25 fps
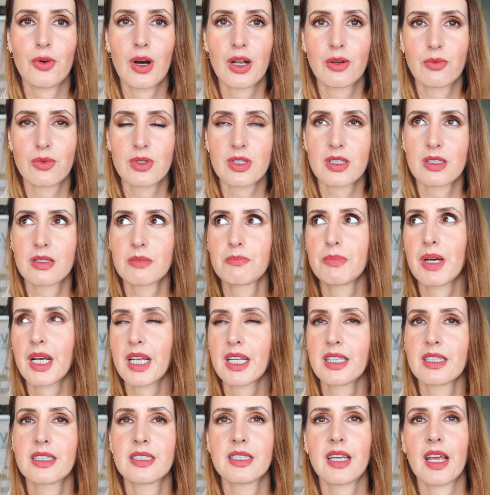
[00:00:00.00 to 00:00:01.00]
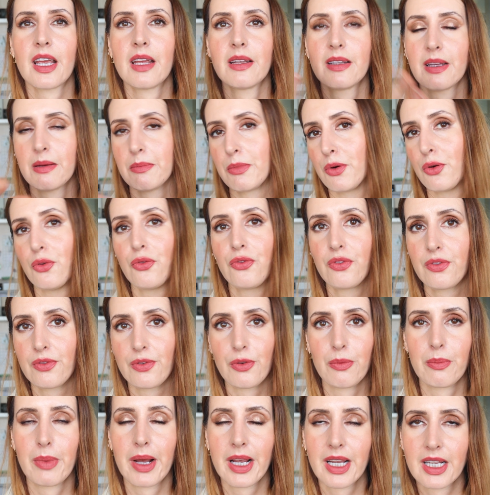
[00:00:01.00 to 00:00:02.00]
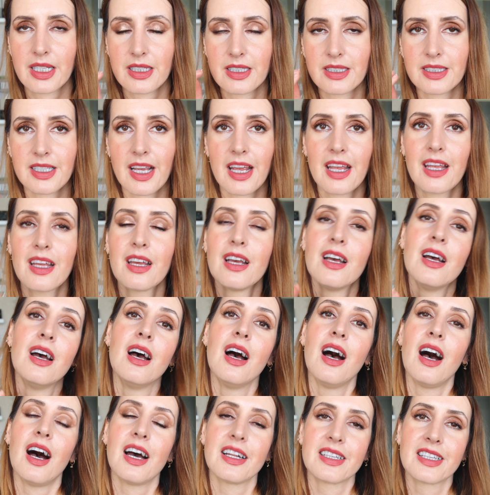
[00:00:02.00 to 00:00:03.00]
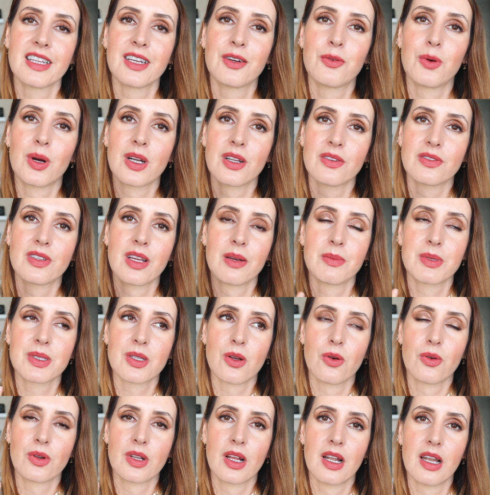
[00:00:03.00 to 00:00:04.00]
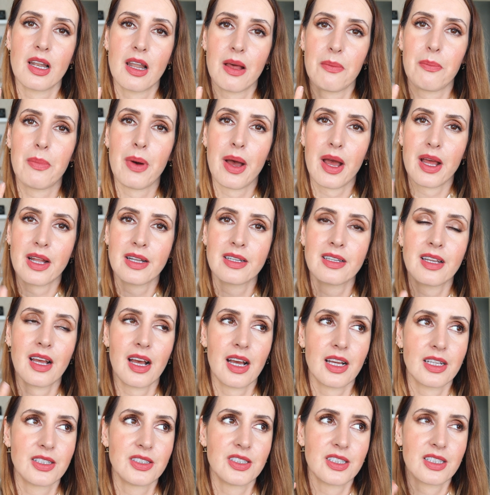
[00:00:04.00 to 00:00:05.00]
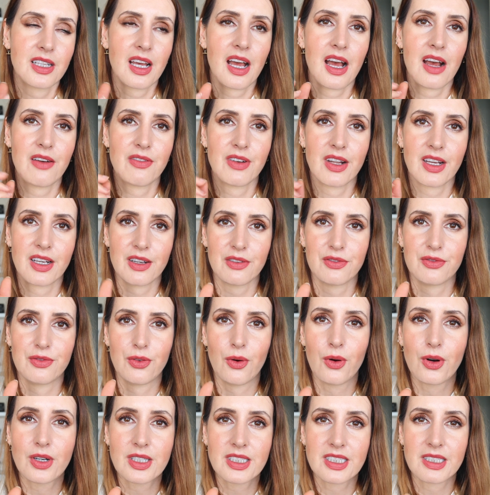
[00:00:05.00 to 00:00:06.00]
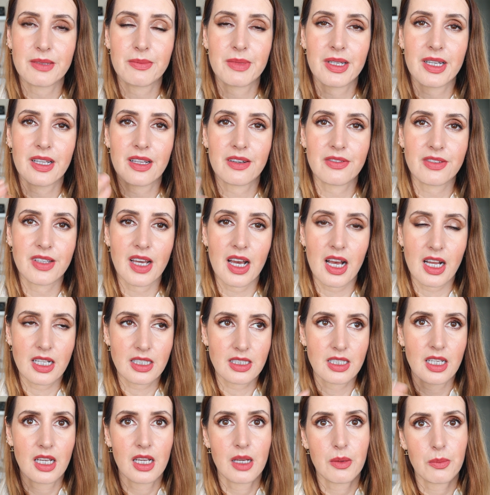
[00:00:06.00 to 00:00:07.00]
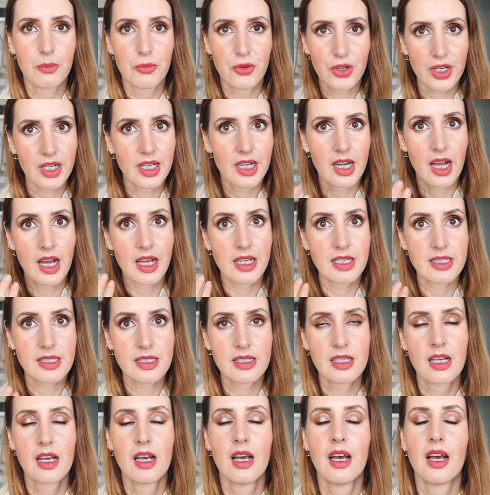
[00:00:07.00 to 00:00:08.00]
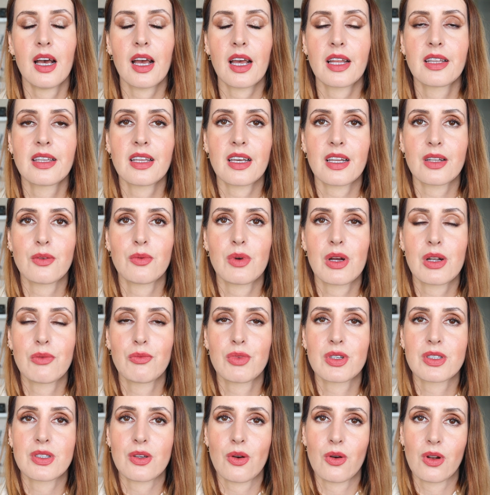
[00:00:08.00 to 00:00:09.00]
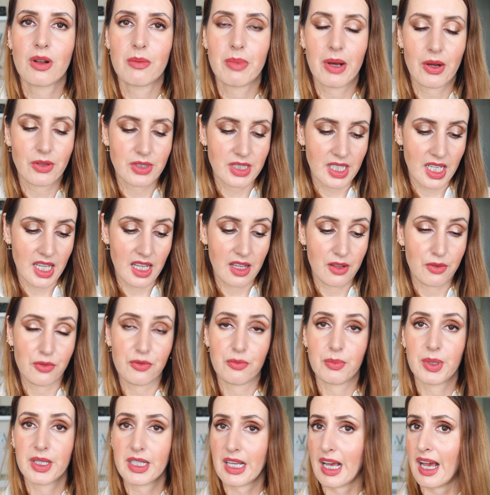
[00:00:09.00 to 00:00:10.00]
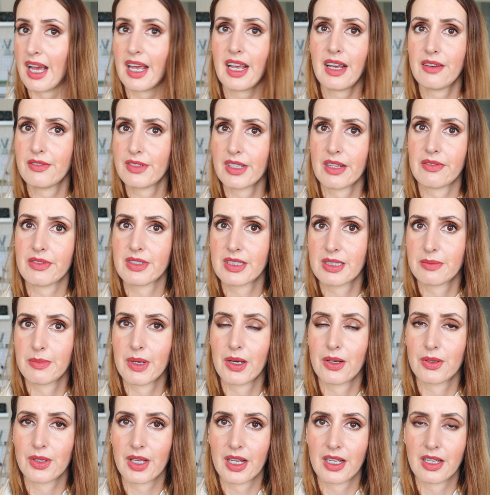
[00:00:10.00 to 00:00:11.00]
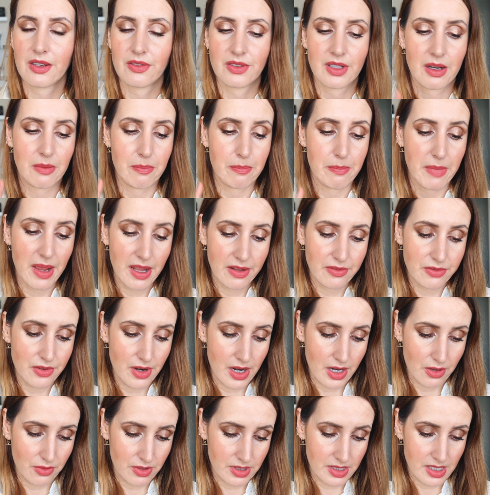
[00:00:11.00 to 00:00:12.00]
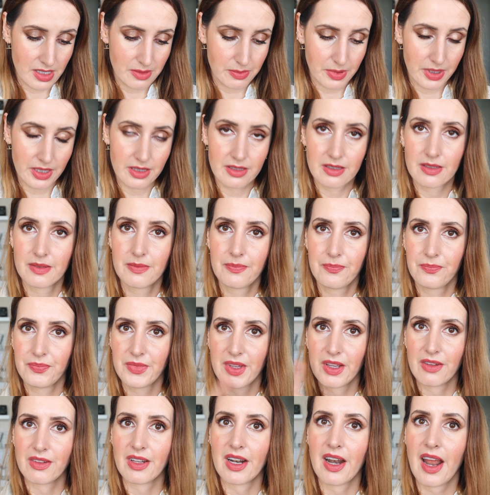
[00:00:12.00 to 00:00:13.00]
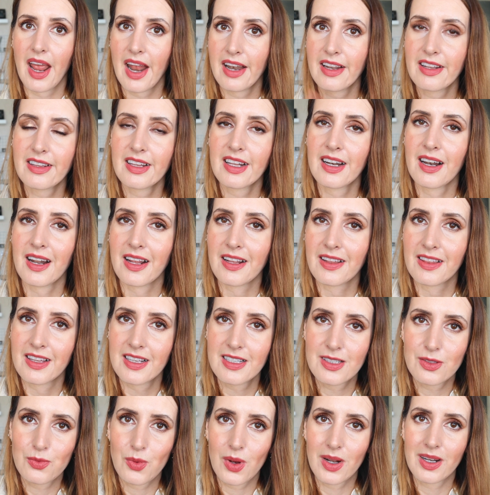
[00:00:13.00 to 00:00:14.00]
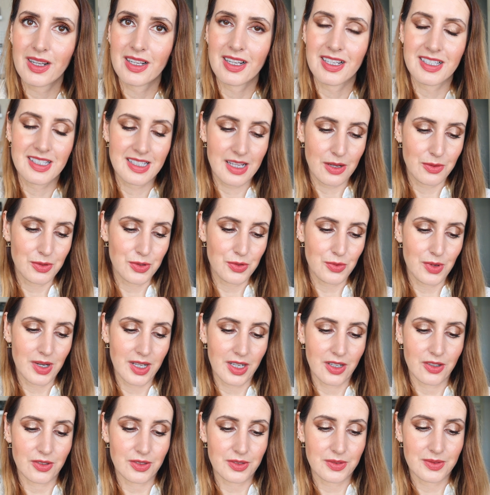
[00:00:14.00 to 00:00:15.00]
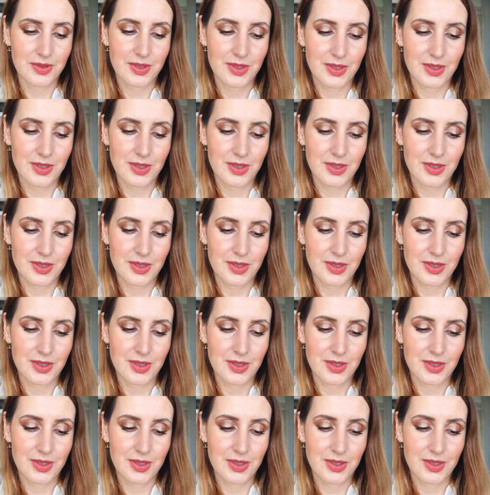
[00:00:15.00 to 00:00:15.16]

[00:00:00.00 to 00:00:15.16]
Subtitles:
One was back in the day, they're both from back in the day. I think one of them is called Laban. I did have like a 40 ml of that, pretty nice. And the other one was All About Eve, but I have never smelled any of their main fragrances, but if they're anything like this one, it sounds really good.